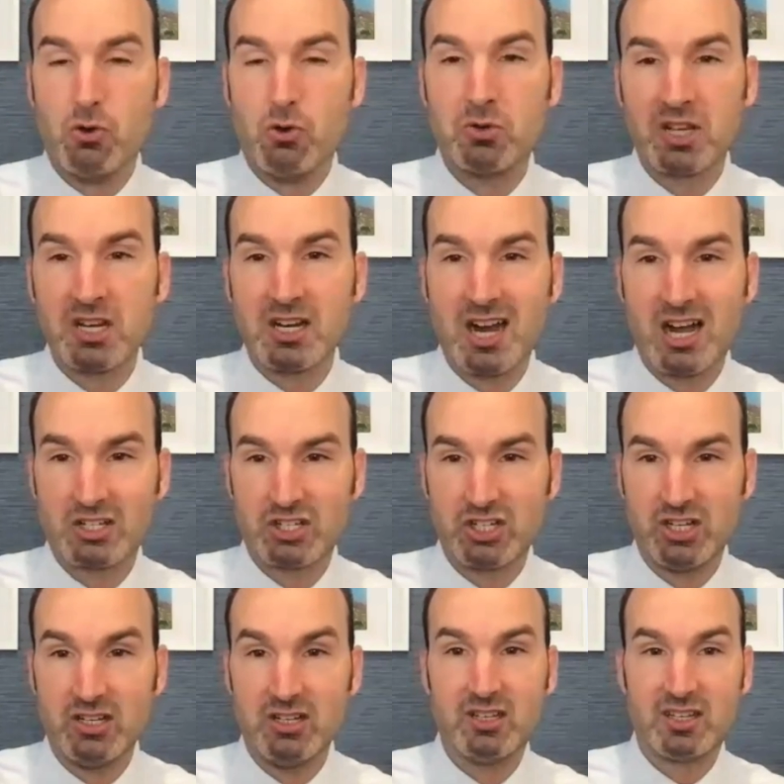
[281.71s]
old
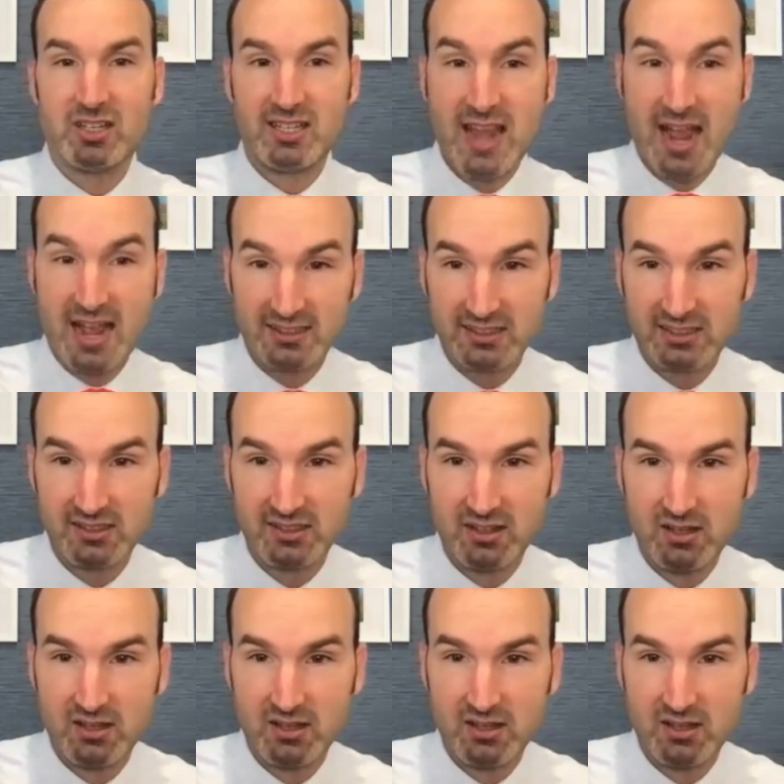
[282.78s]
concussion? Yes.